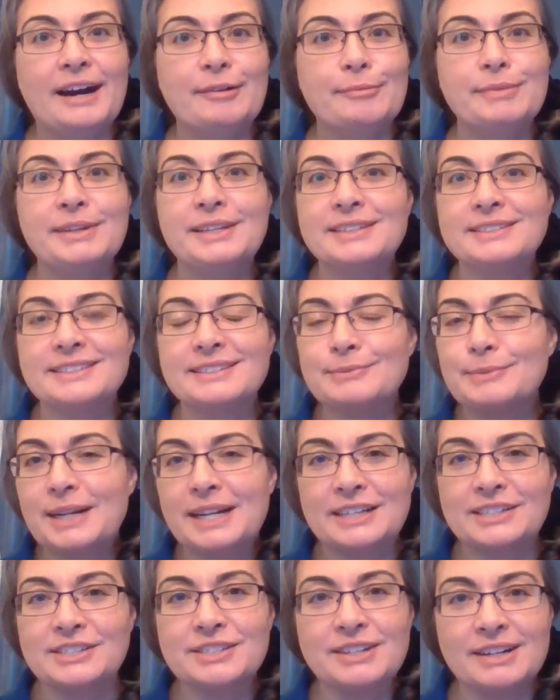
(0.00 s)
Because when
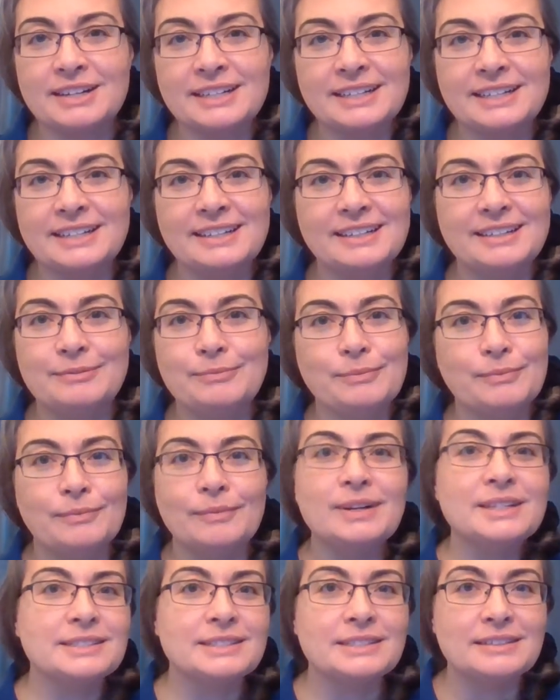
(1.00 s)
I started,
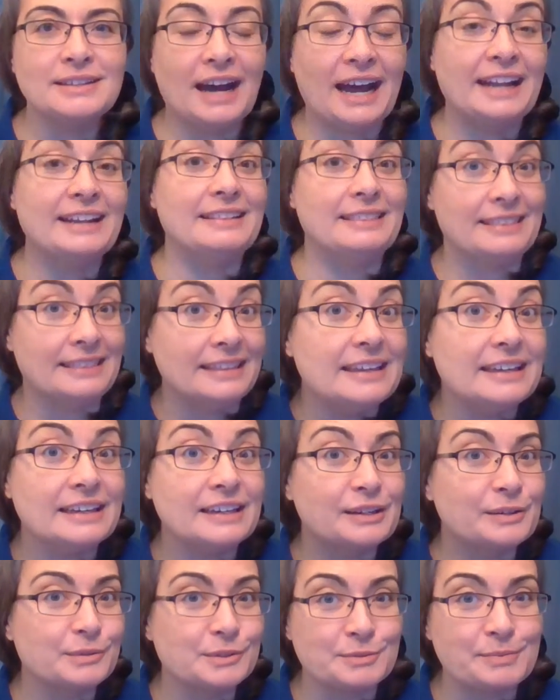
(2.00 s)
I didn't
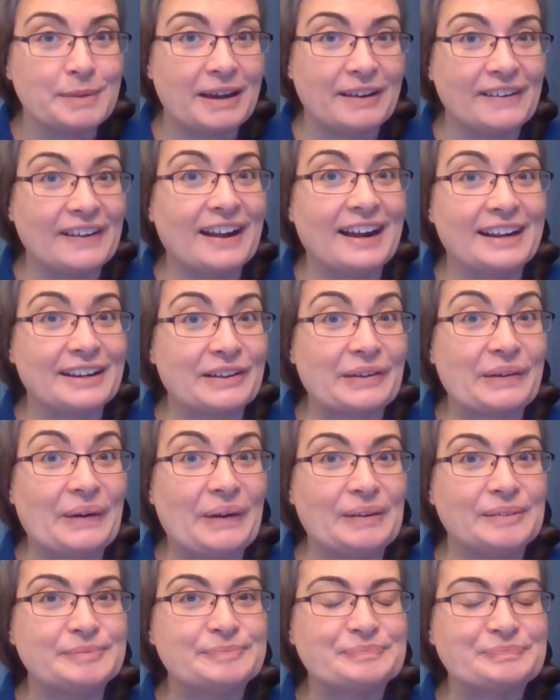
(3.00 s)
think it was about God at
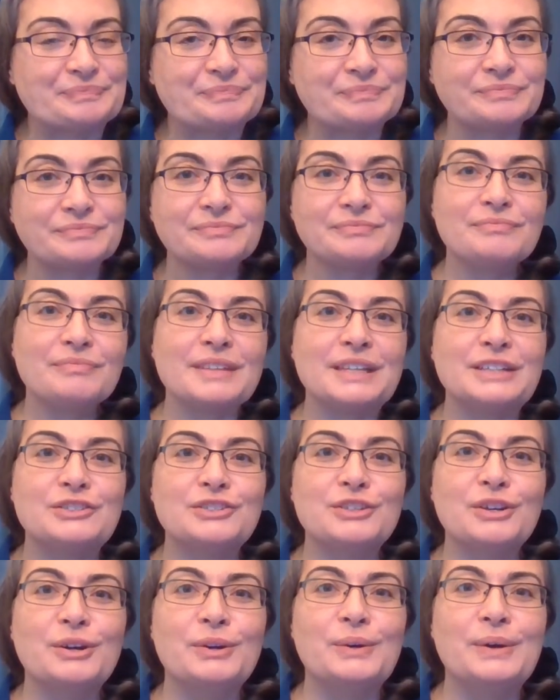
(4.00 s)
all.
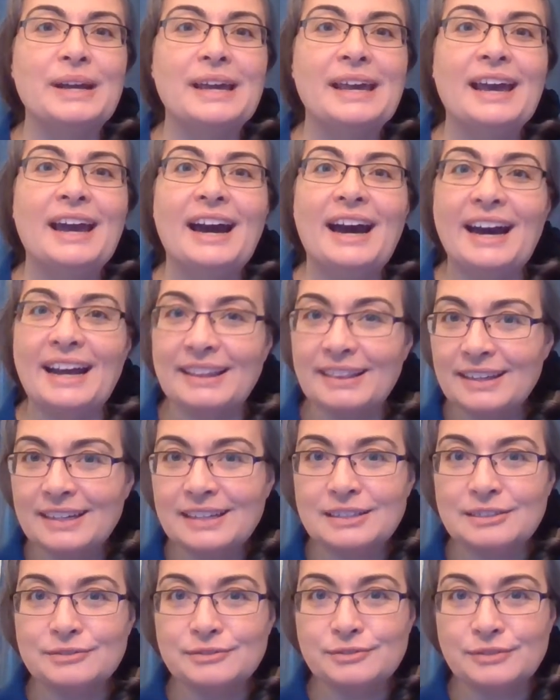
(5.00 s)
So I
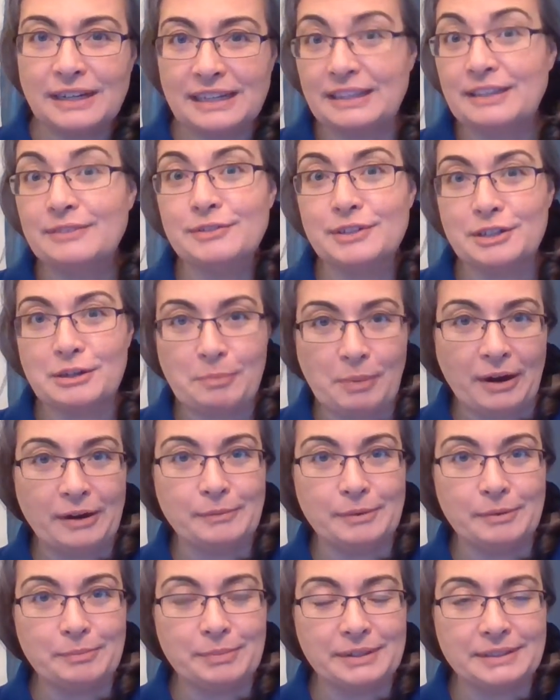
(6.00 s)
live in an
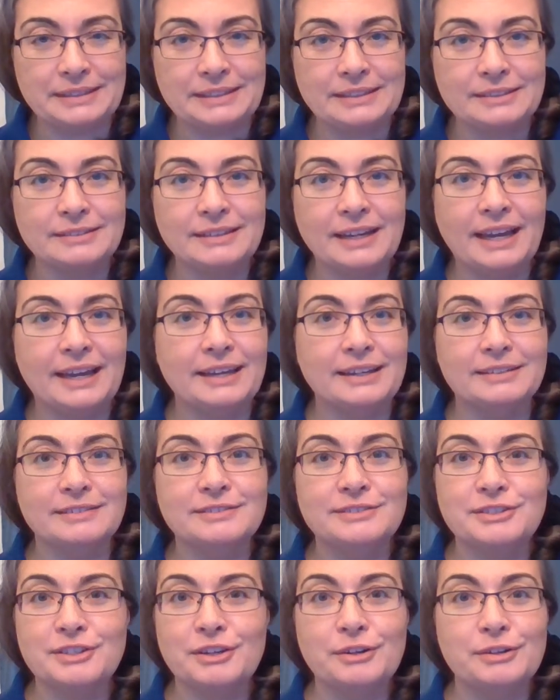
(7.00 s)
apartment building,
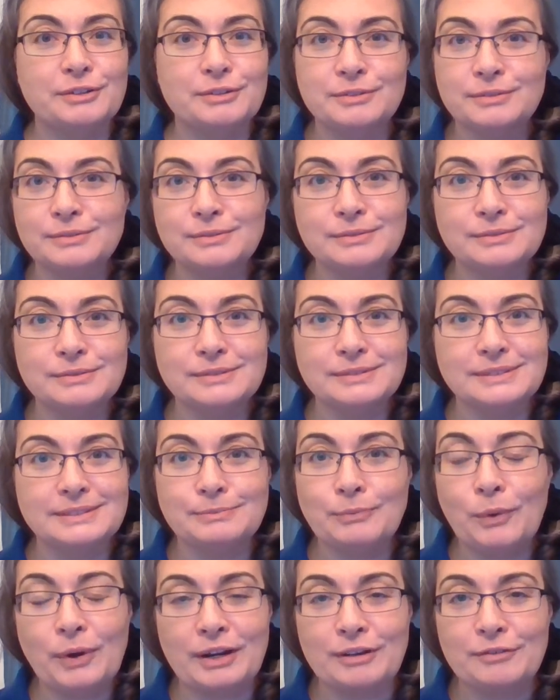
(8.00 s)
and so
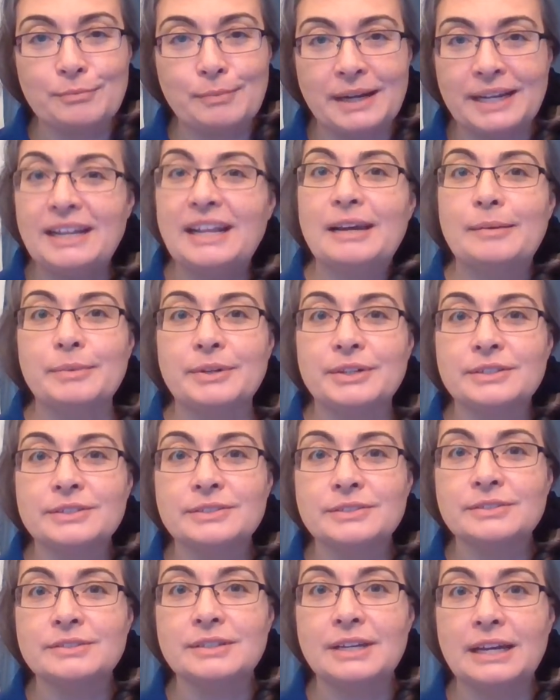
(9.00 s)
one of my
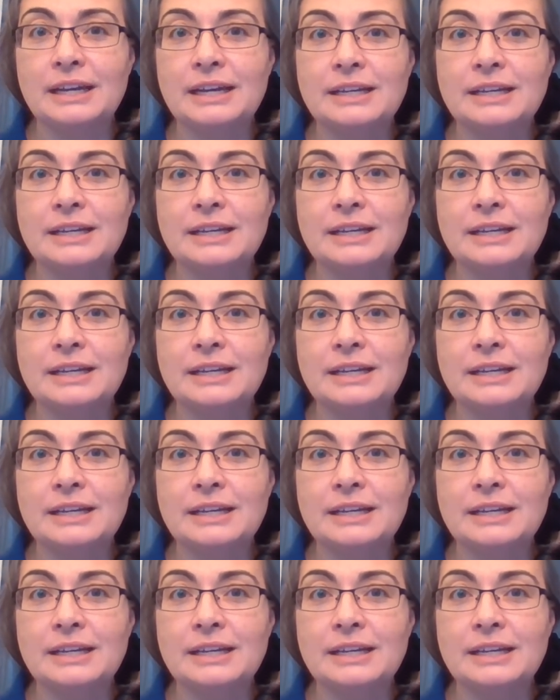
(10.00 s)
neighbors